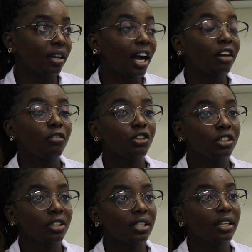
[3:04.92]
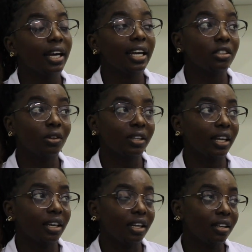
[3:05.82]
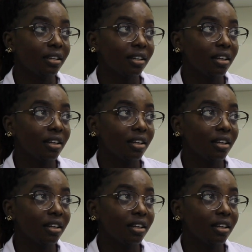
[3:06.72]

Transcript: Unfortunately, I did not get in.